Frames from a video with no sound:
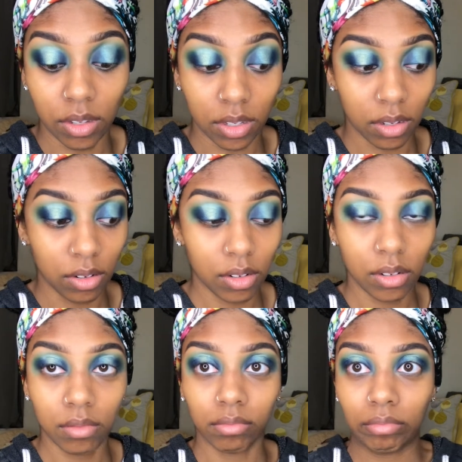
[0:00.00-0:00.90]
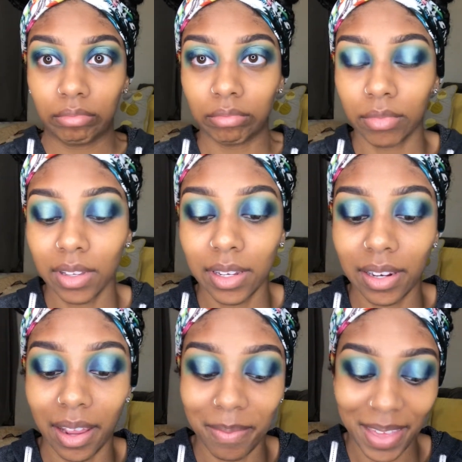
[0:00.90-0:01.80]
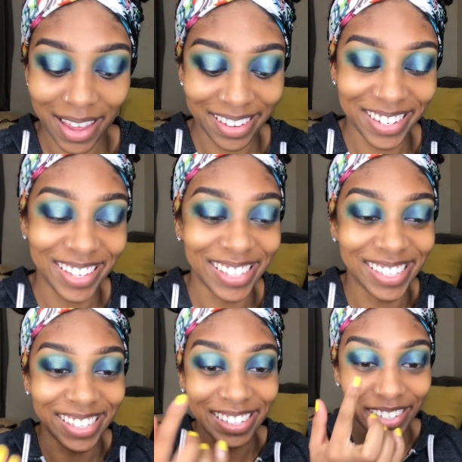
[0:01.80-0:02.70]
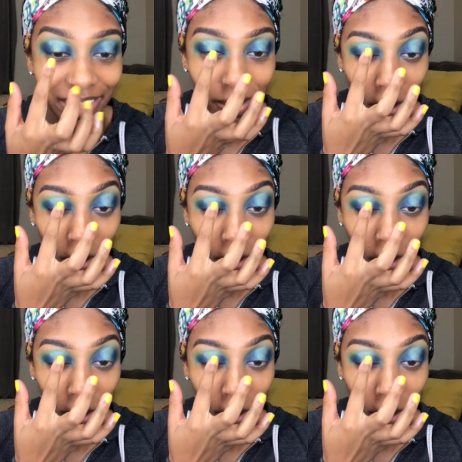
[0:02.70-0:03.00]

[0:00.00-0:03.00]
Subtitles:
the center. Dab that into the center.